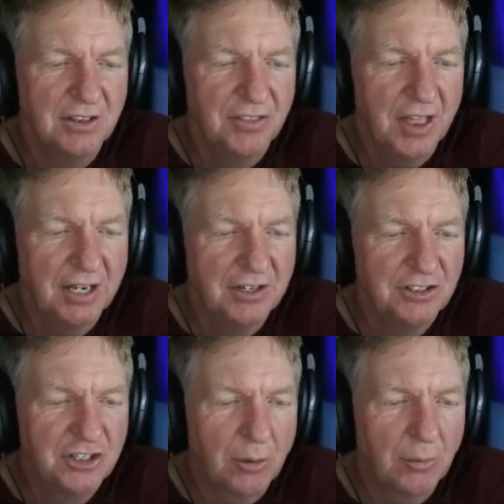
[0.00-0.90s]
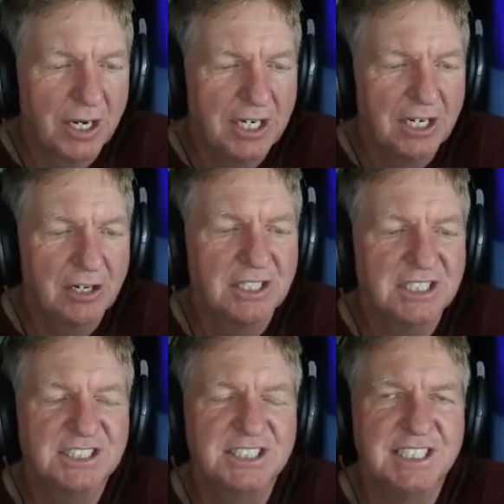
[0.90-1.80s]
The dot right here
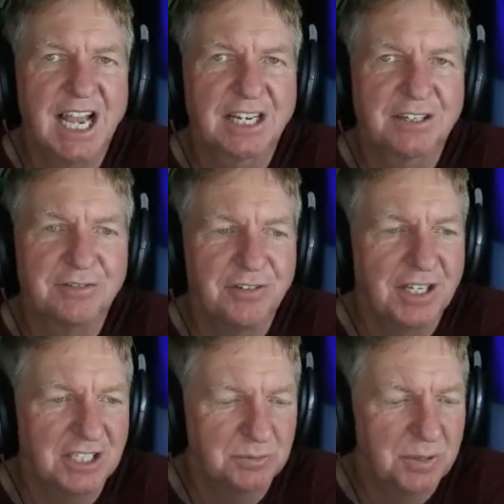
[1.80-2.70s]
is the active phase.